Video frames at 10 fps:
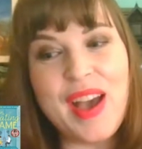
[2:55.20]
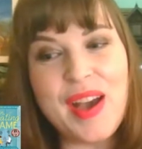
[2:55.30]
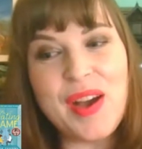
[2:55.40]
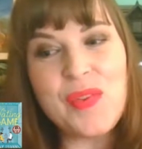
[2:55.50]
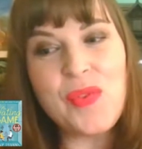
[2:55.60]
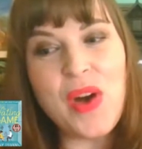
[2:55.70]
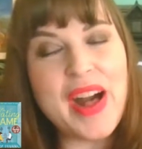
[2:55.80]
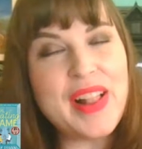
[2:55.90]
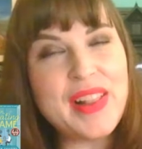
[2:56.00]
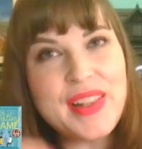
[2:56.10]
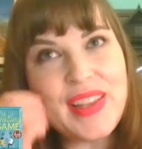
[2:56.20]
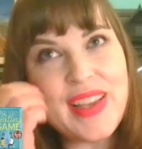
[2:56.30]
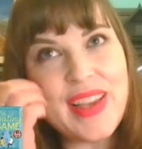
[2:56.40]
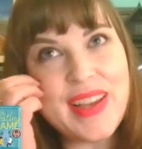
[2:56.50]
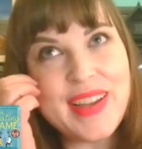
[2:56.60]
While
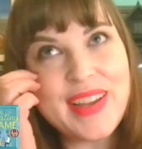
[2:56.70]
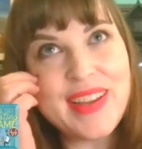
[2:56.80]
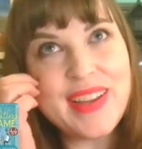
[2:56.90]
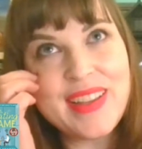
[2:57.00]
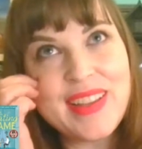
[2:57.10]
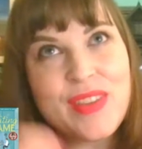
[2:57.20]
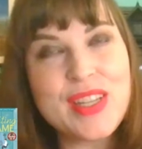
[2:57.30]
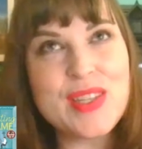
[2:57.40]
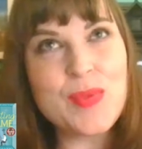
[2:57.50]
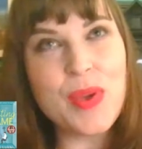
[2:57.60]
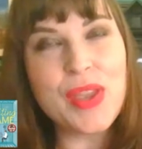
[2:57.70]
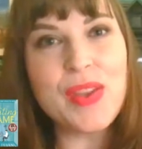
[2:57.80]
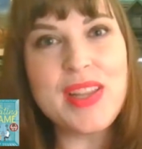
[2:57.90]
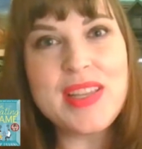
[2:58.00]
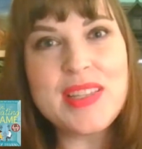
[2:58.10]
Victor's working on
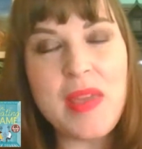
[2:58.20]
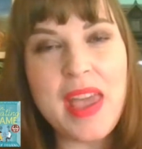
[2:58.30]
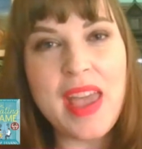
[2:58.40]
his man,